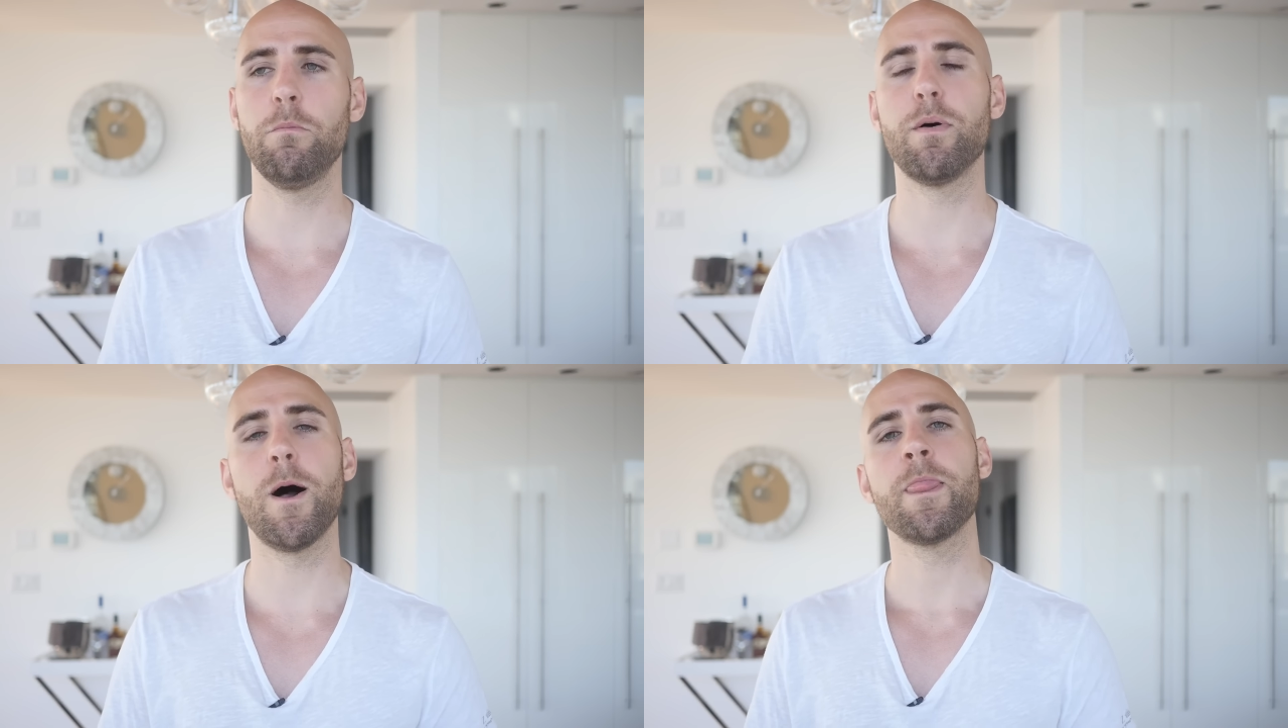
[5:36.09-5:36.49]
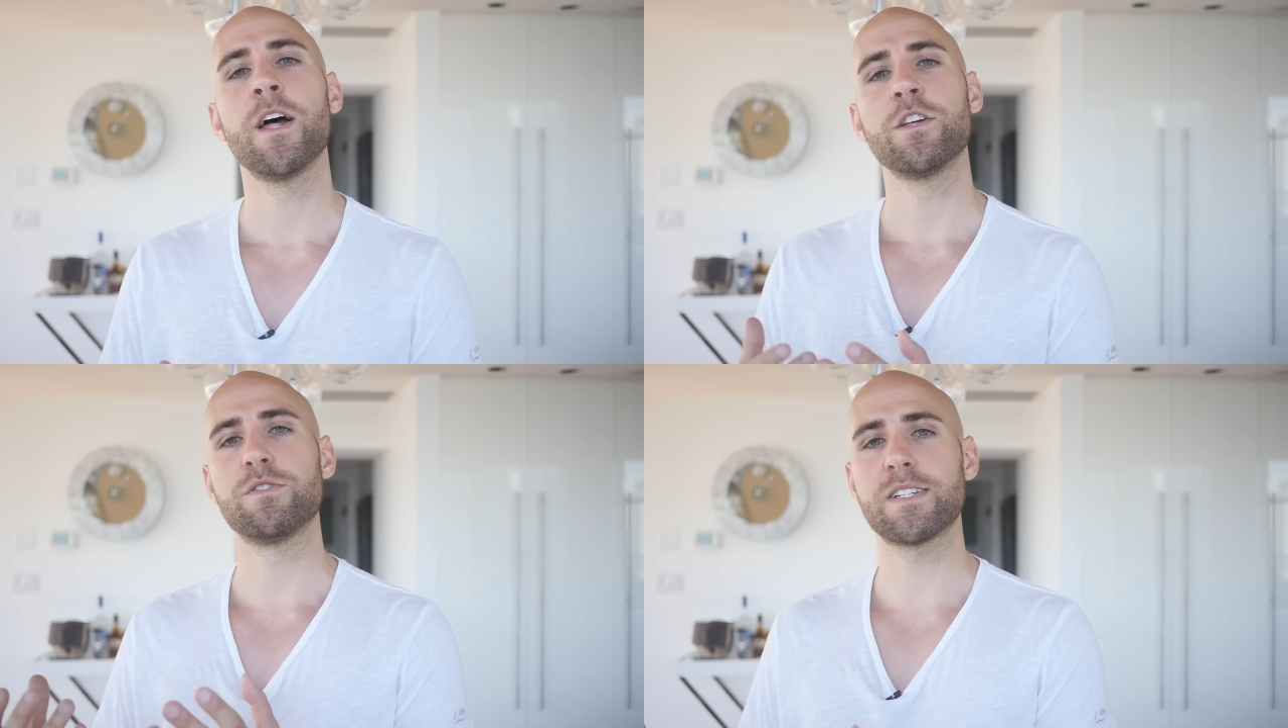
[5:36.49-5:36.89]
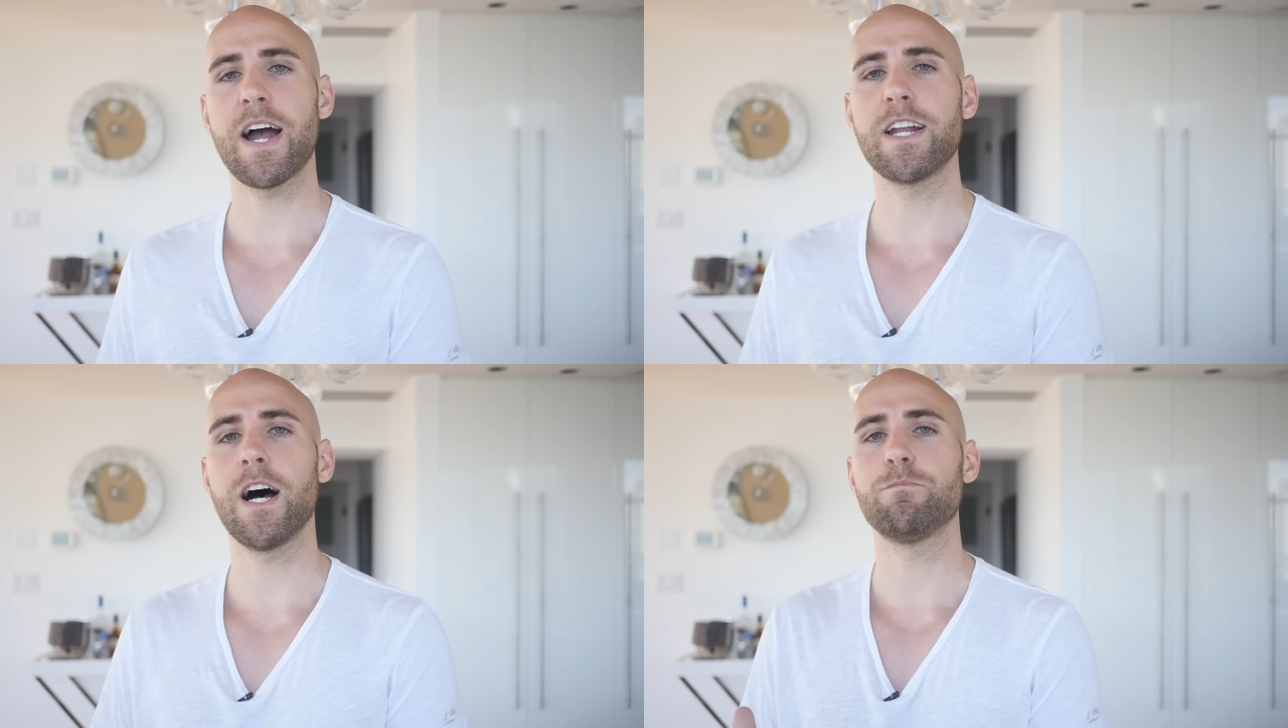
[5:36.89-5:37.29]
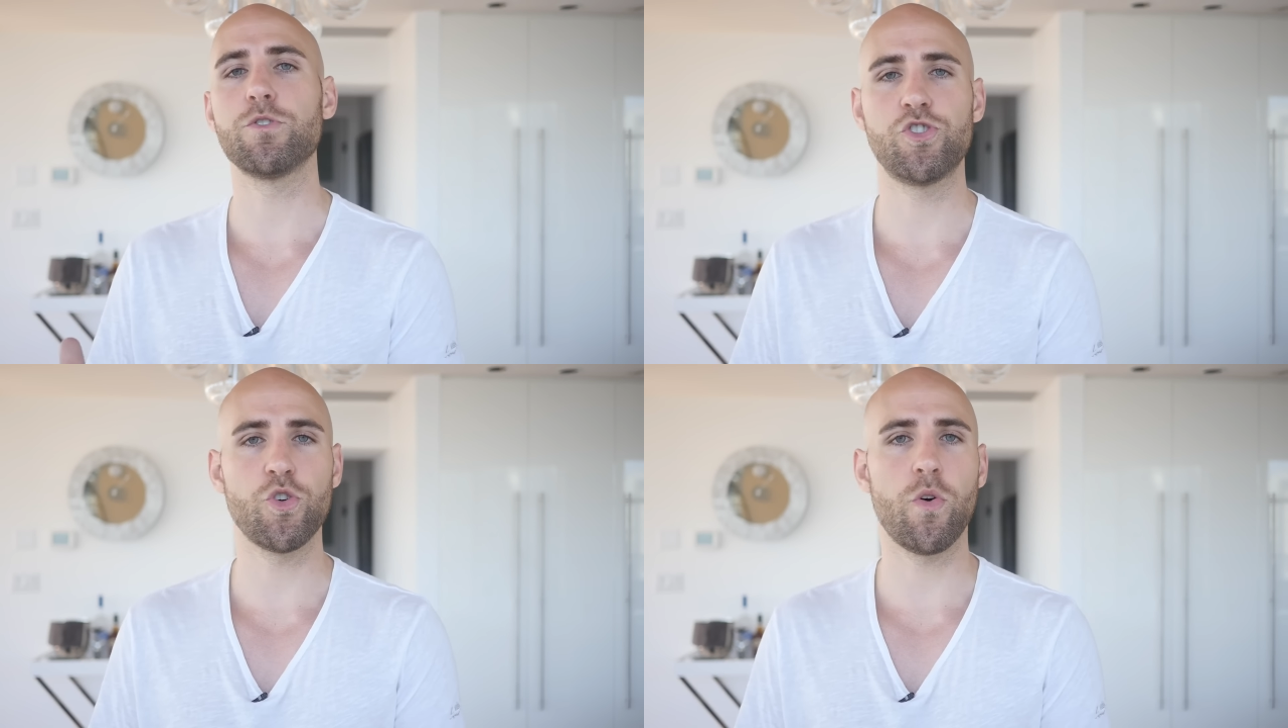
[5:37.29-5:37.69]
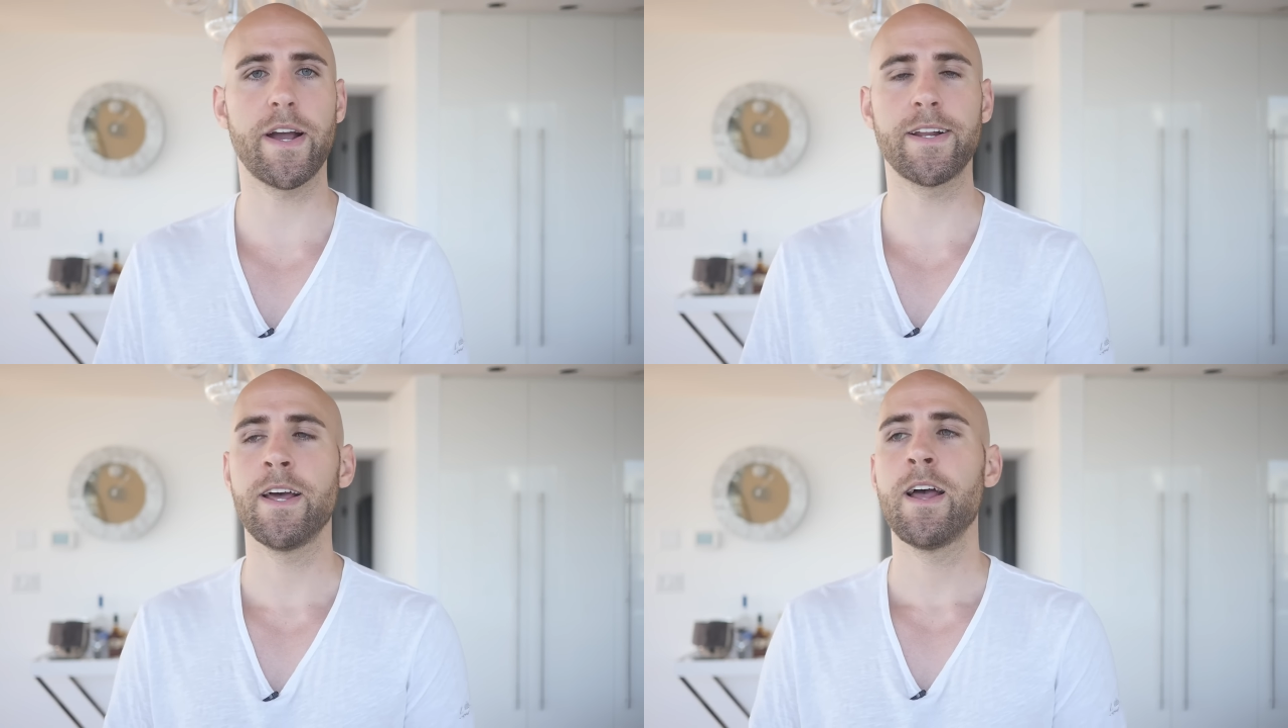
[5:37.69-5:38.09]
But you sign up, you
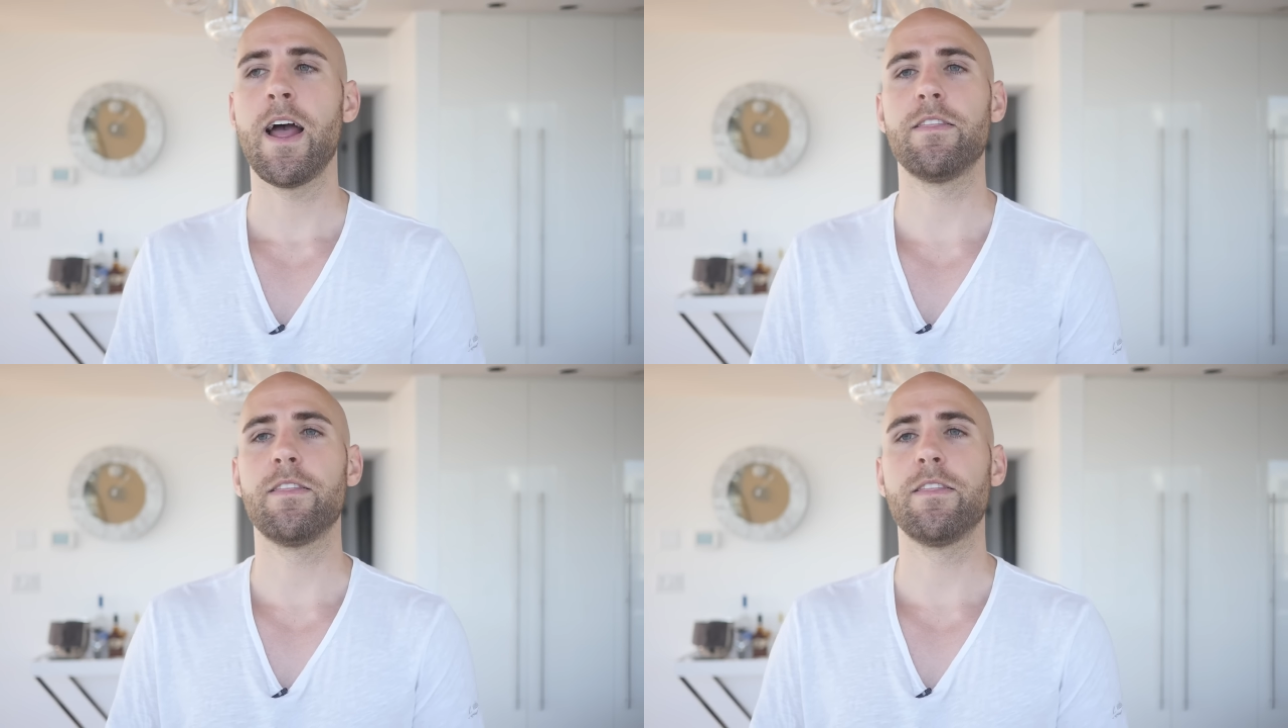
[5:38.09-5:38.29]
join,